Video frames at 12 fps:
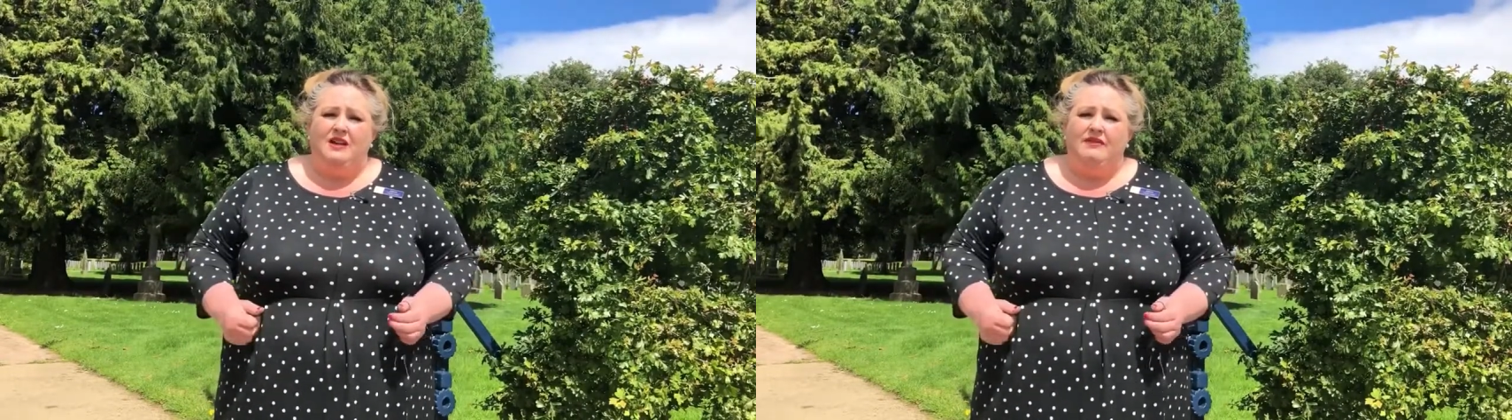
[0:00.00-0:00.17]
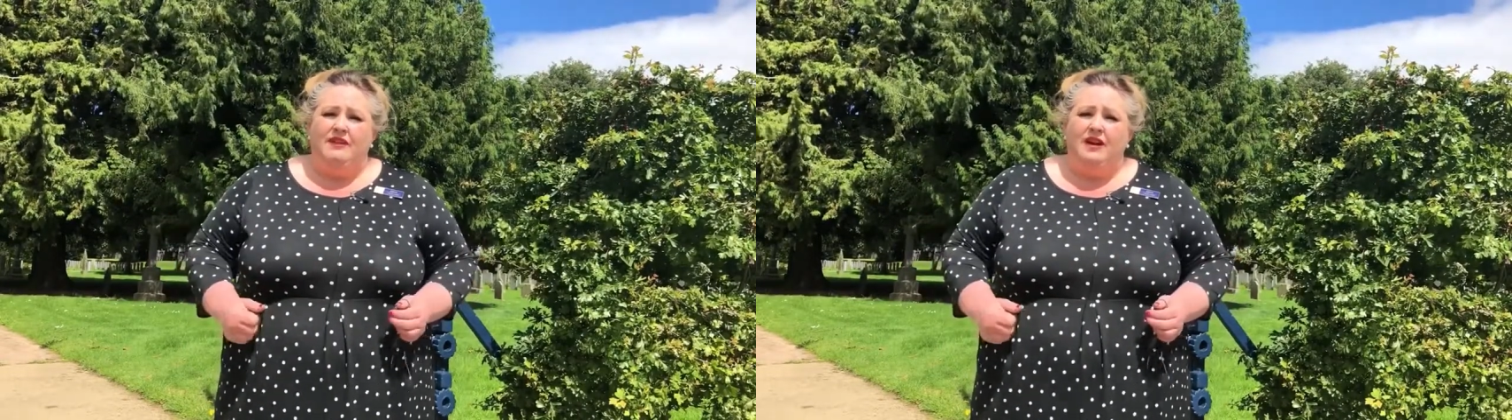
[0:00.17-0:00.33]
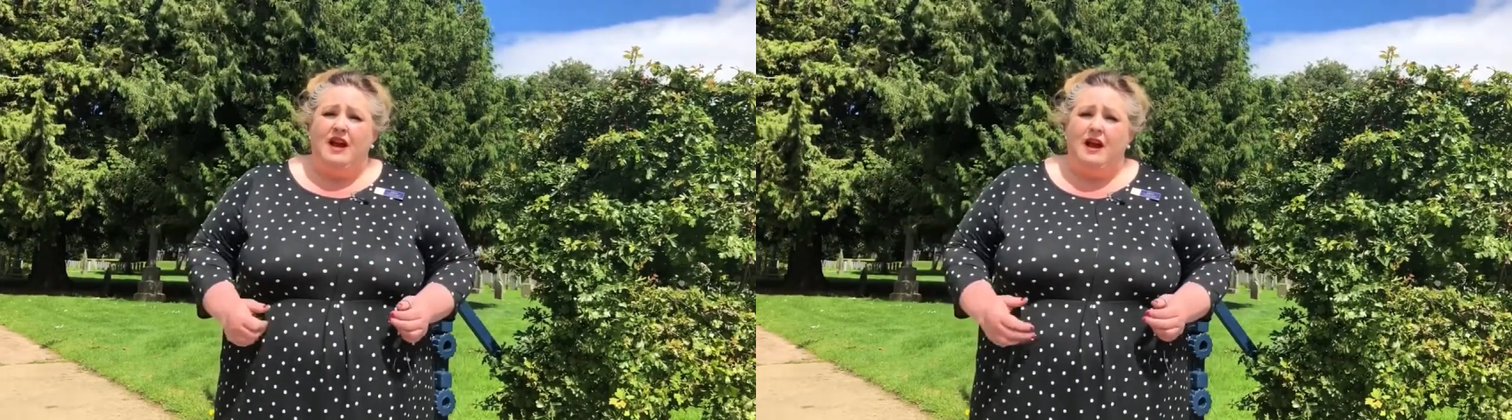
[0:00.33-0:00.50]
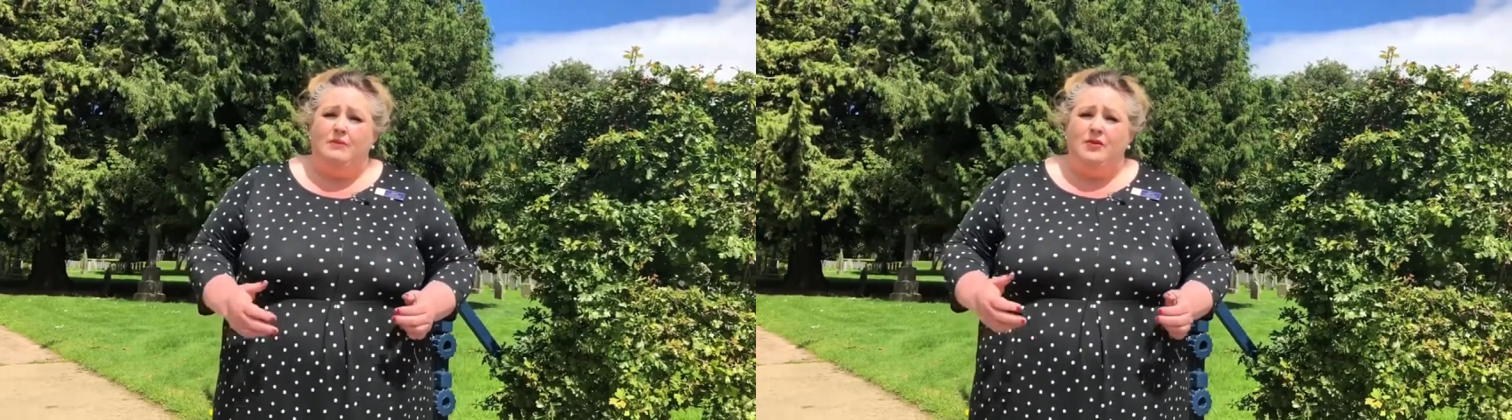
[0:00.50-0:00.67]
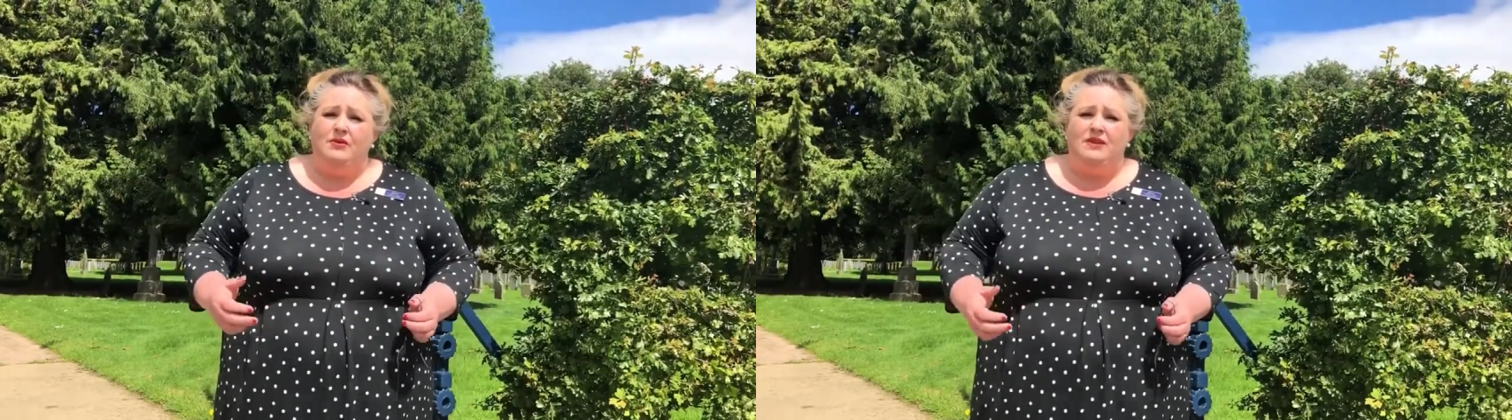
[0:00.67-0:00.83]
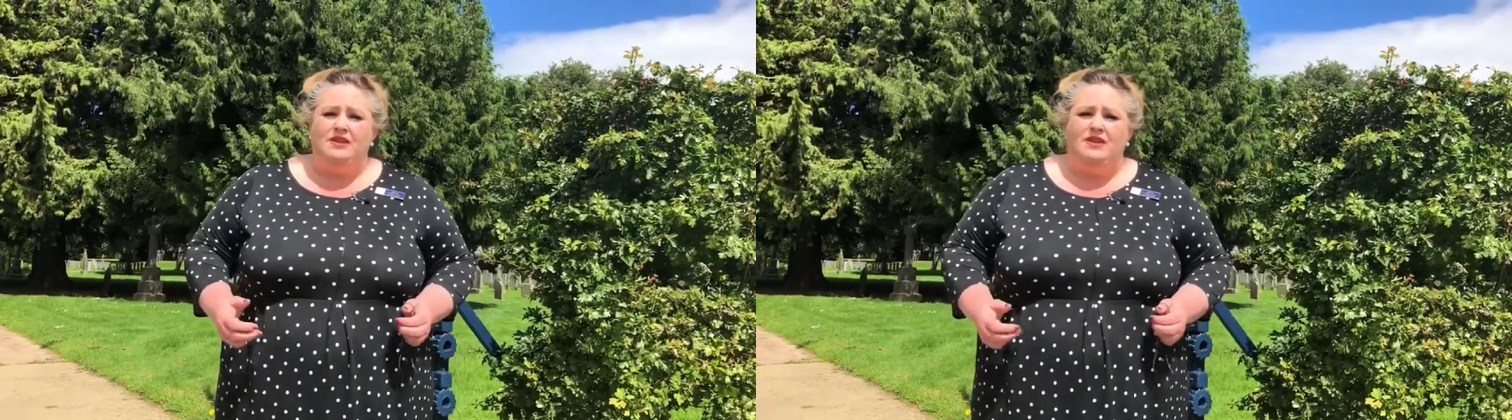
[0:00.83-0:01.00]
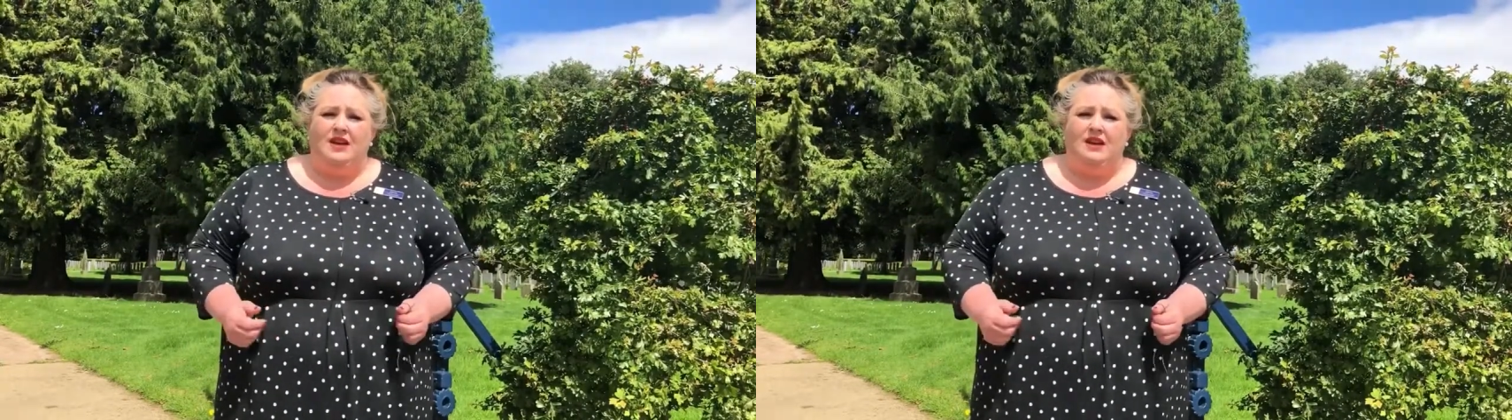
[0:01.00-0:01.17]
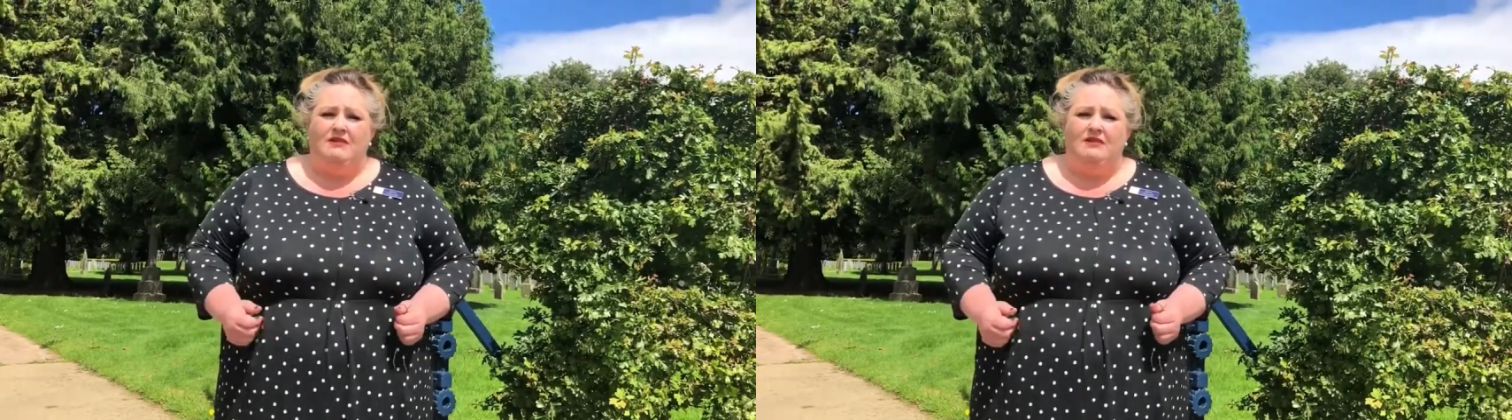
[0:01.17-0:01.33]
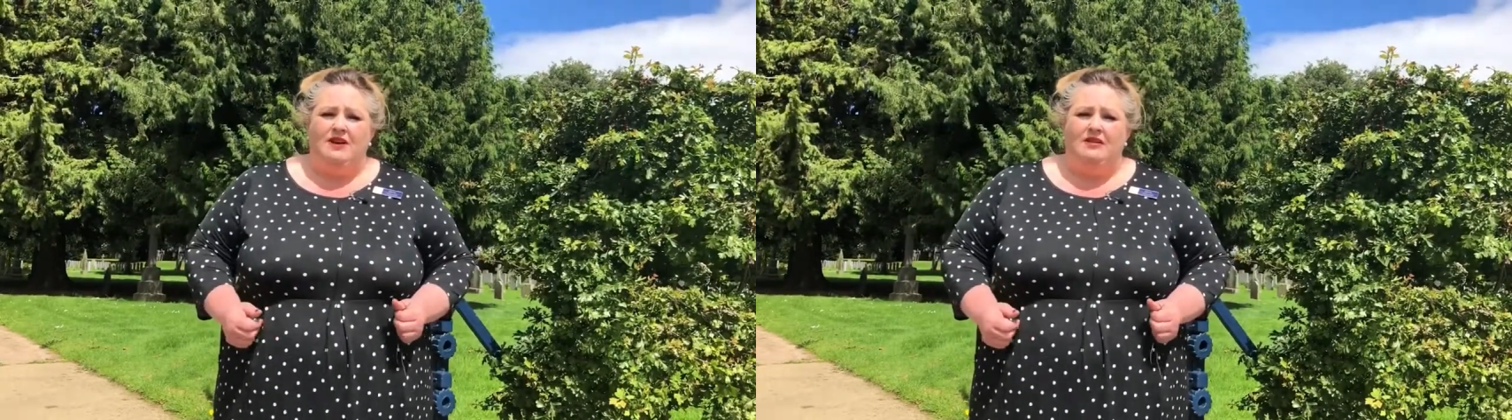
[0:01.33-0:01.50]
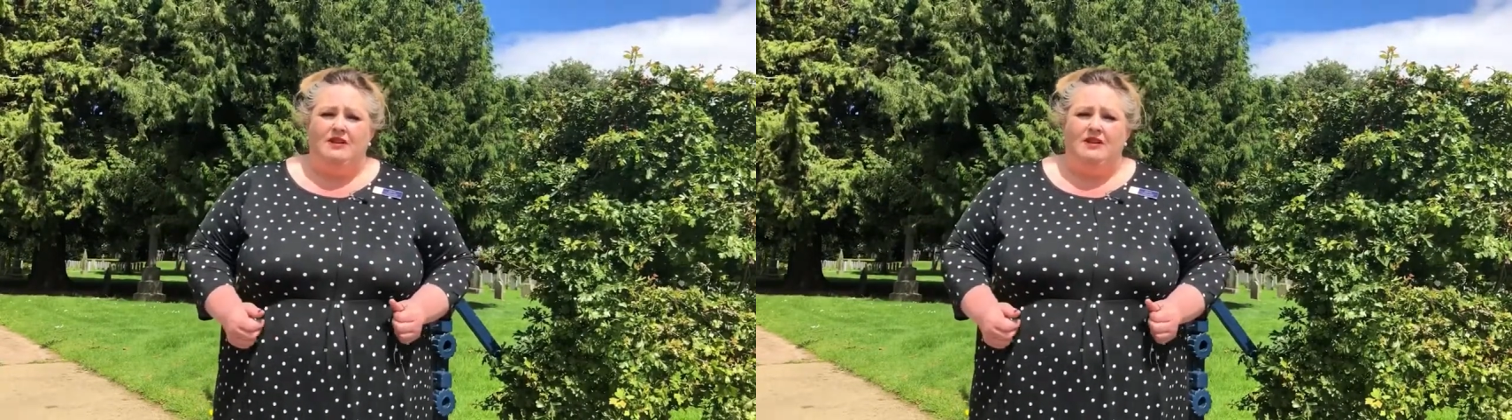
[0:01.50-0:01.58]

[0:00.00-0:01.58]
very harmoniously around the